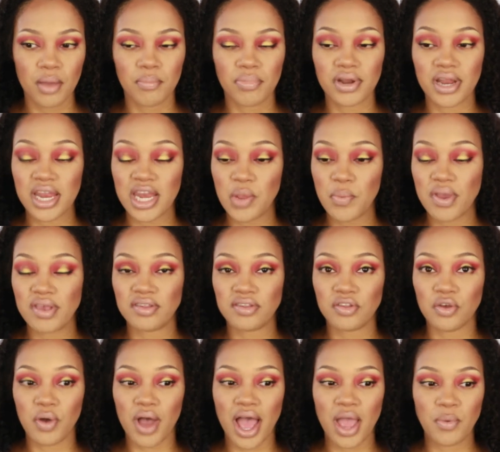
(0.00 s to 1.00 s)
But anyway,
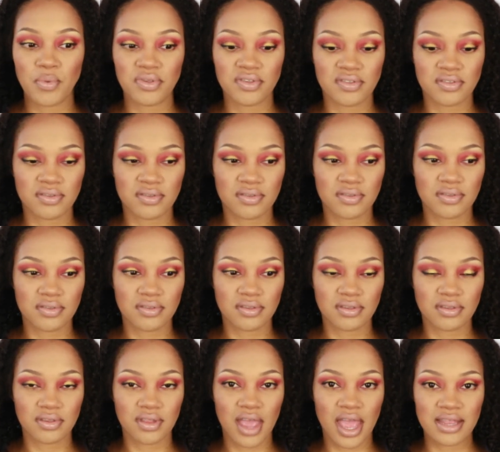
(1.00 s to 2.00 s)
so I
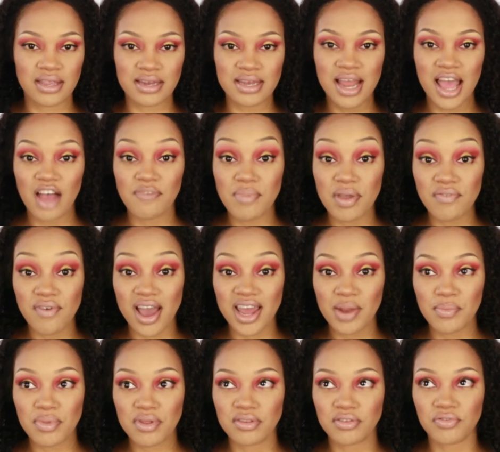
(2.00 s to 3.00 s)
didn't have my
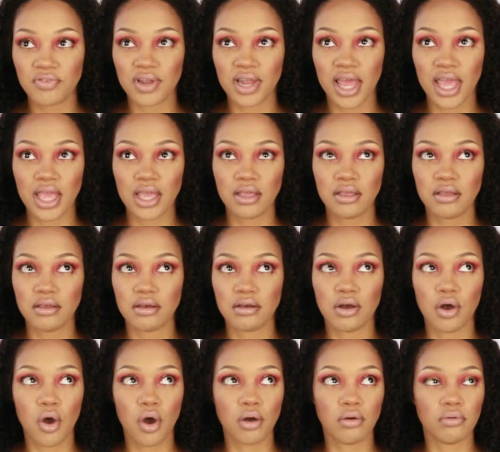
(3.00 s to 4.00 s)
vitamins for like
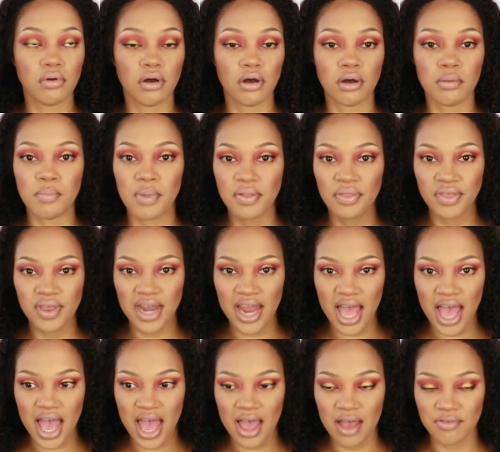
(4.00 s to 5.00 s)
a month and a
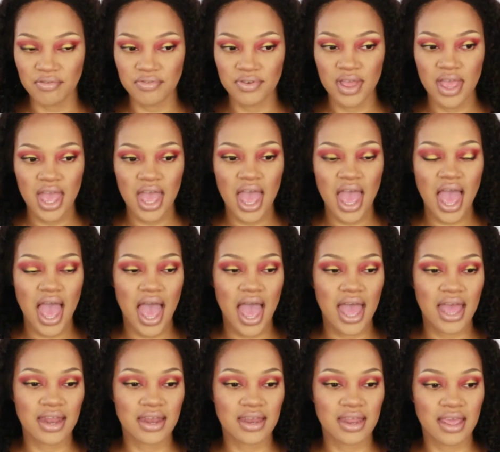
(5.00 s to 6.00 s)
half,
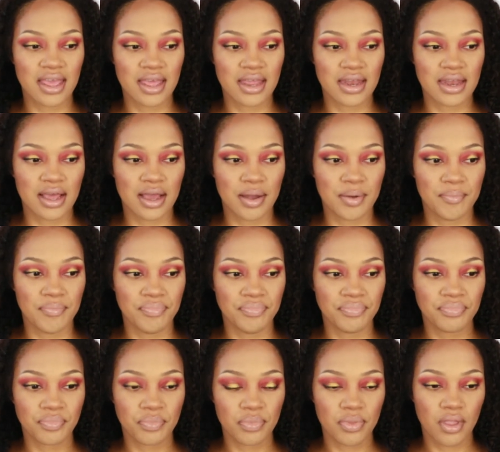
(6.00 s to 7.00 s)
and then
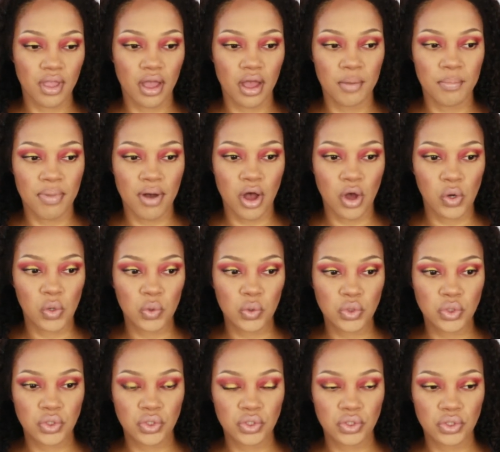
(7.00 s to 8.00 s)

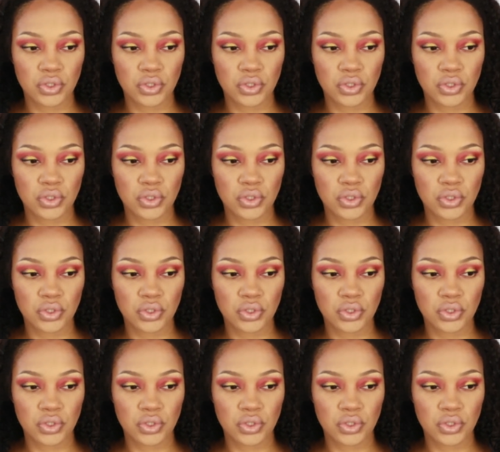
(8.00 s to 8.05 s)
about